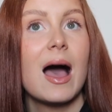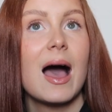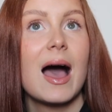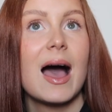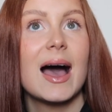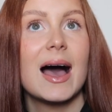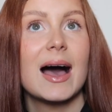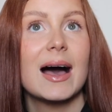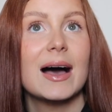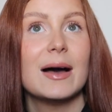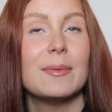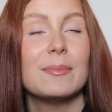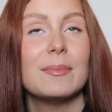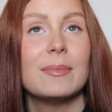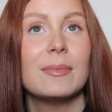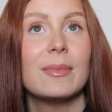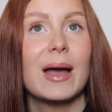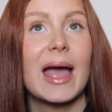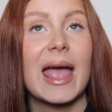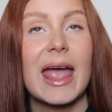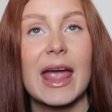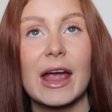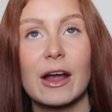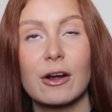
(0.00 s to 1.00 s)
um,
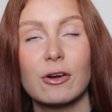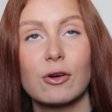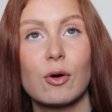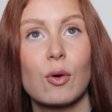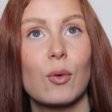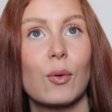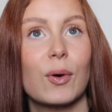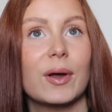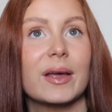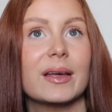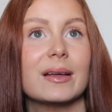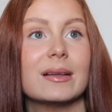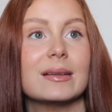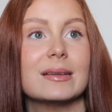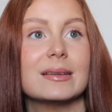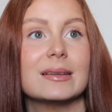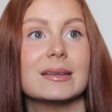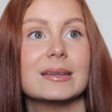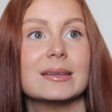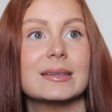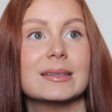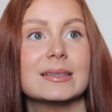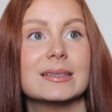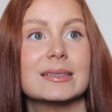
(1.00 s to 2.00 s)
hair
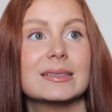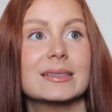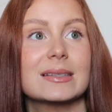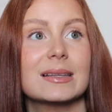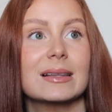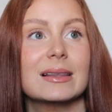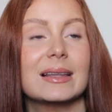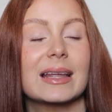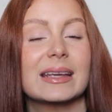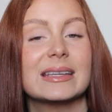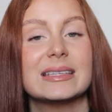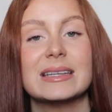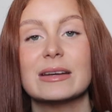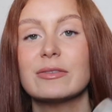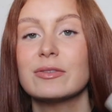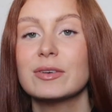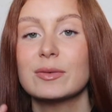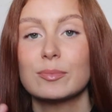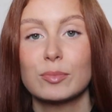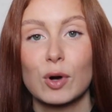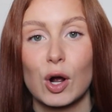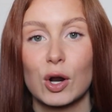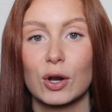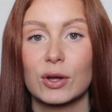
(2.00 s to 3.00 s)
oils, like
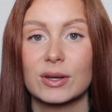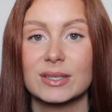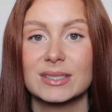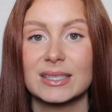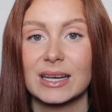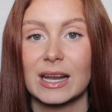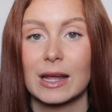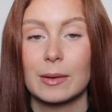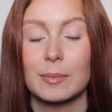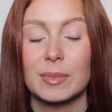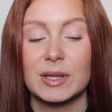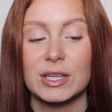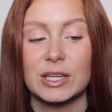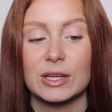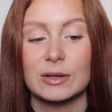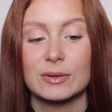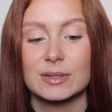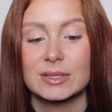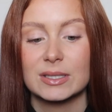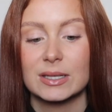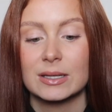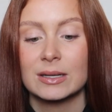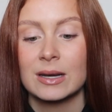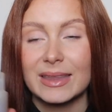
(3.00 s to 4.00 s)
different products that I've been
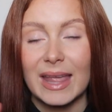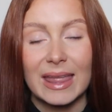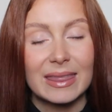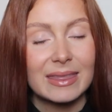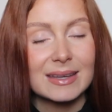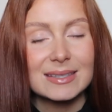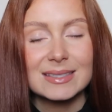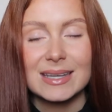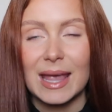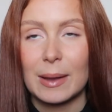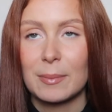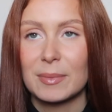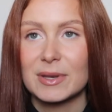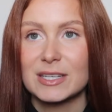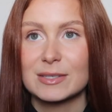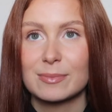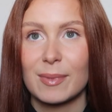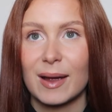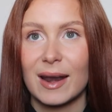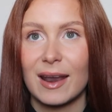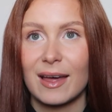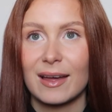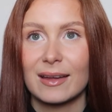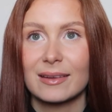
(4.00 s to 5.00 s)
using. Then this came into
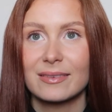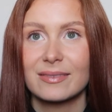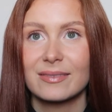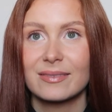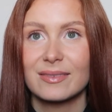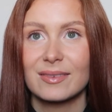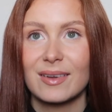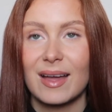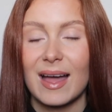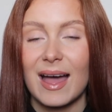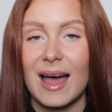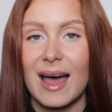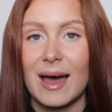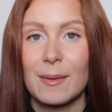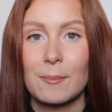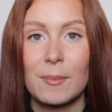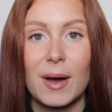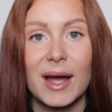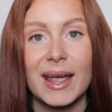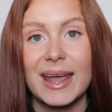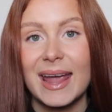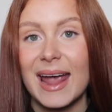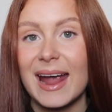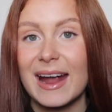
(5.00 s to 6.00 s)
my life and
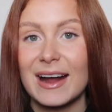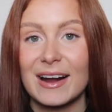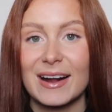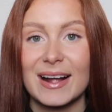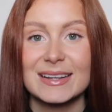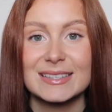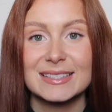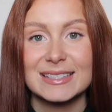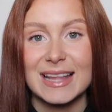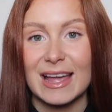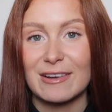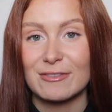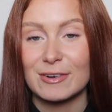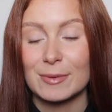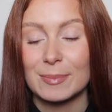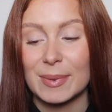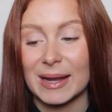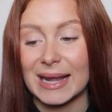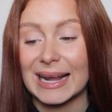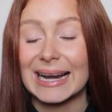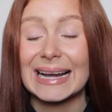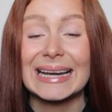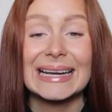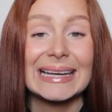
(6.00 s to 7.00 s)
my hair has never
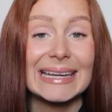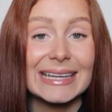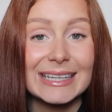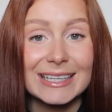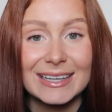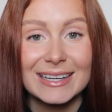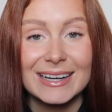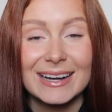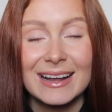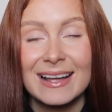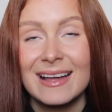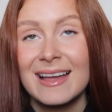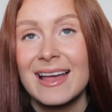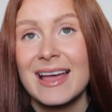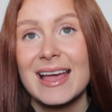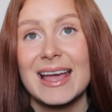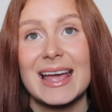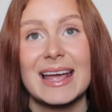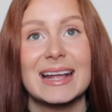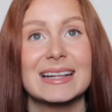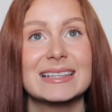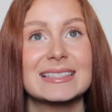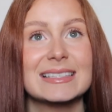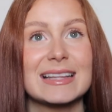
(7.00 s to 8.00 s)
been cleaner.
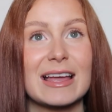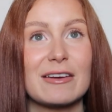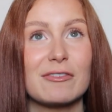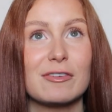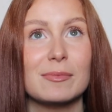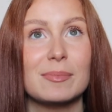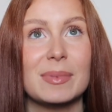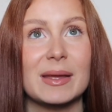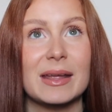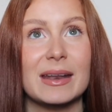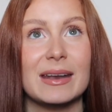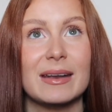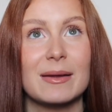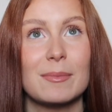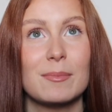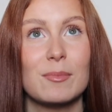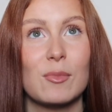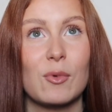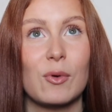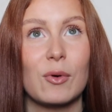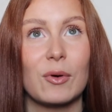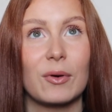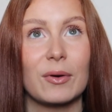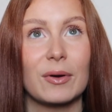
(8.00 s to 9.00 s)
It's never been
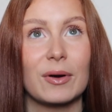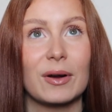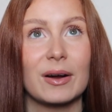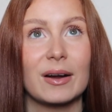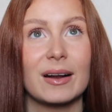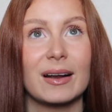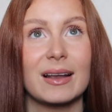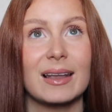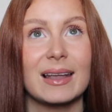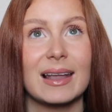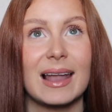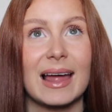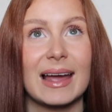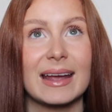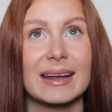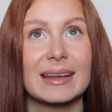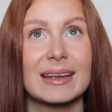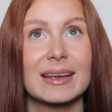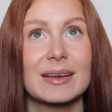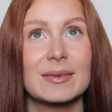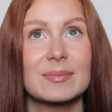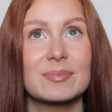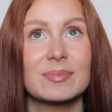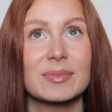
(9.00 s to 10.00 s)
more
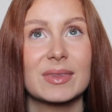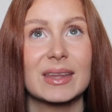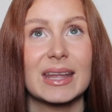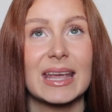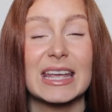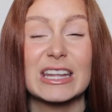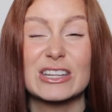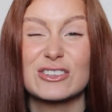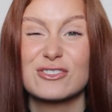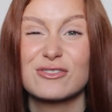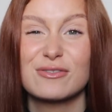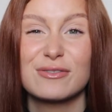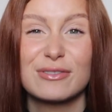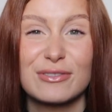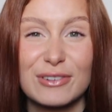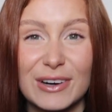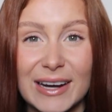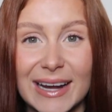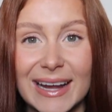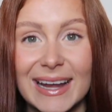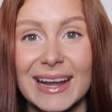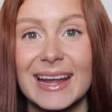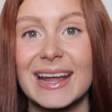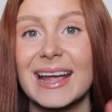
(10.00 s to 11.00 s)
like itch
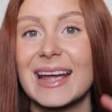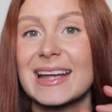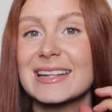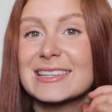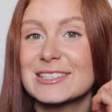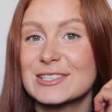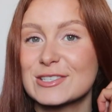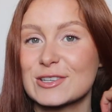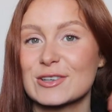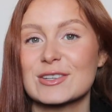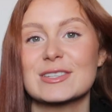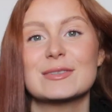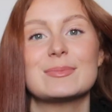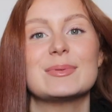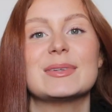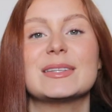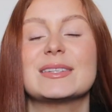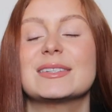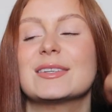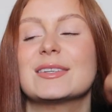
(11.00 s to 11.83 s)
free. It's just been